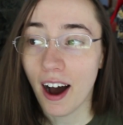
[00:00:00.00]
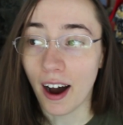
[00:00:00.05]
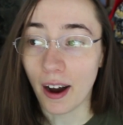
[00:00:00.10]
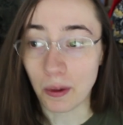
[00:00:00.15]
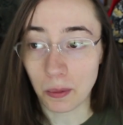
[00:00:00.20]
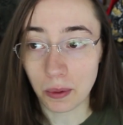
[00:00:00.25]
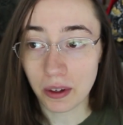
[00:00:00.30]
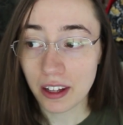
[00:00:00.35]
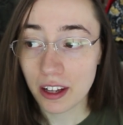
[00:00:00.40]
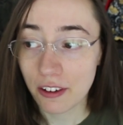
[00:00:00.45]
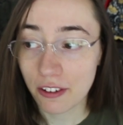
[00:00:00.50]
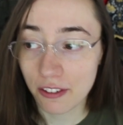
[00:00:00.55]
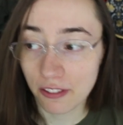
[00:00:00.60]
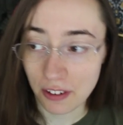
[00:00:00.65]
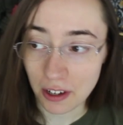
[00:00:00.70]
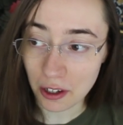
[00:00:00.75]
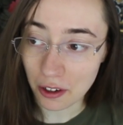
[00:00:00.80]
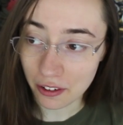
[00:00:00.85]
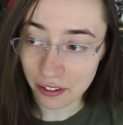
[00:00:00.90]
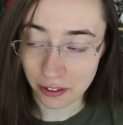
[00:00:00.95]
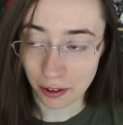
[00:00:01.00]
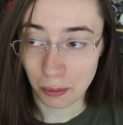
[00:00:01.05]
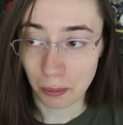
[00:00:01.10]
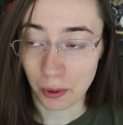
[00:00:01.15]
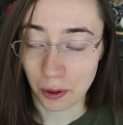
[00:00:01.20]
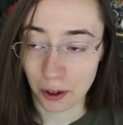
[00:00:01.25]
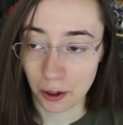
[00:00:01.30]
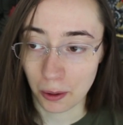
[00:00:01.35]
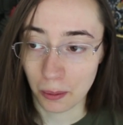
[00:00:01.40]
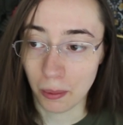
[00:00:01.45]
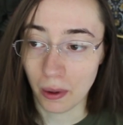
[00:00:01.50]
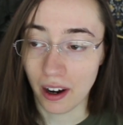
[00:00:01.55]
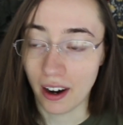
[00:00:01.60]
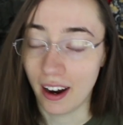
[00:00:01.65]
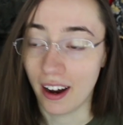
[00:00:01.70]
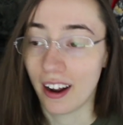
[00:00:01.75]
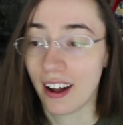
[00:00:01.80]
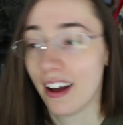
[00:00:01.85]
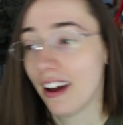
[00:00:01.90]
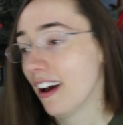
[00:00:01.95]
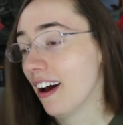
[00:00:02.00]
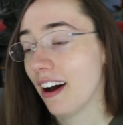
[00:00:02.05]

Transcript: I really feel for murderbot